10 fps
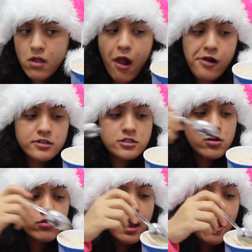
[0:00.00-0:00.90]
I really
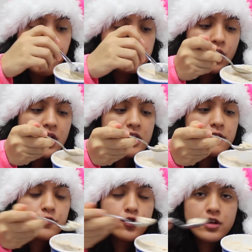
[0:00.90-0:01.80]
don't like it. When I
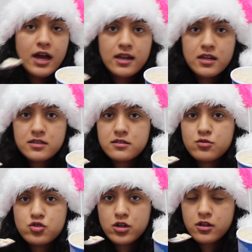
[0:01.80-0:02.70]
eat food, I need
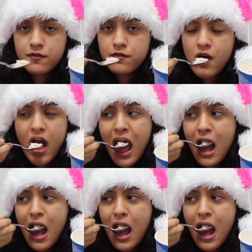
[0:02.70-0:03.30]
some sort of...